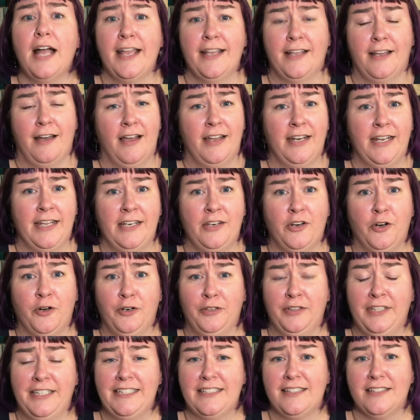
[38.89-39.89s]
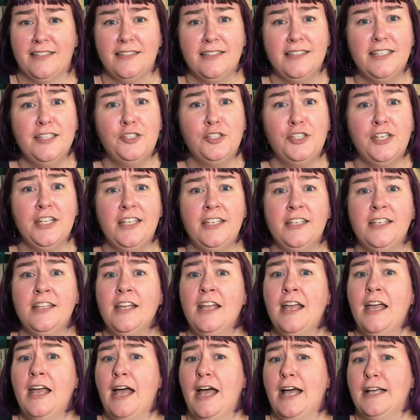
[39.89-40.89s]
I got in early decision,
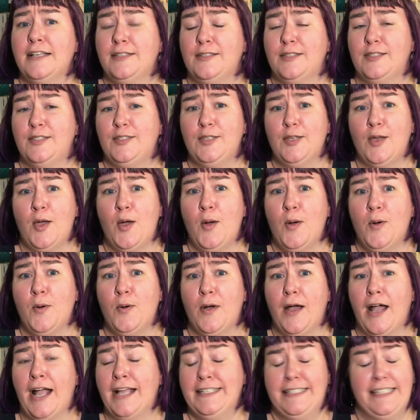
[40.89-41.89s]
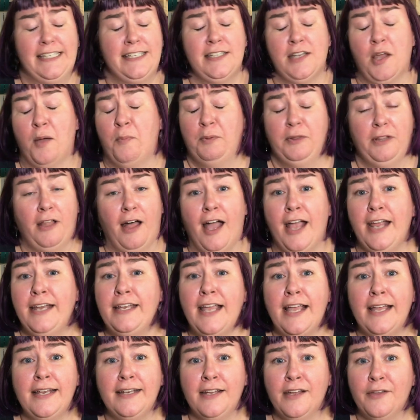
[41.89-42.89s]
so I didn't apply
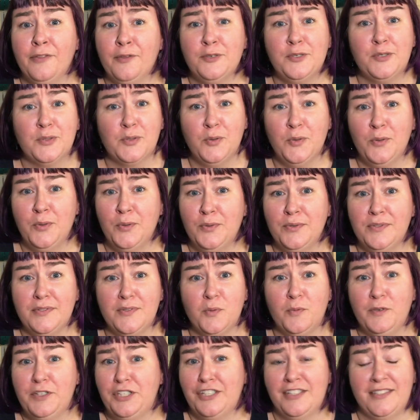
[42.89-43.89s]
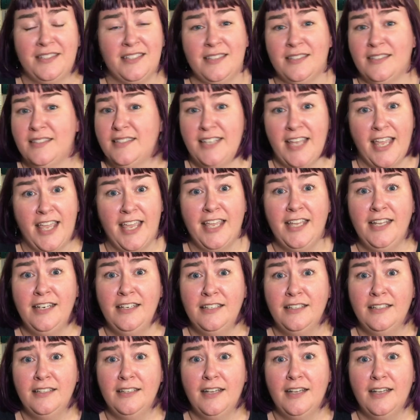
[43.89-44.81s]
to any other schools, which is insane.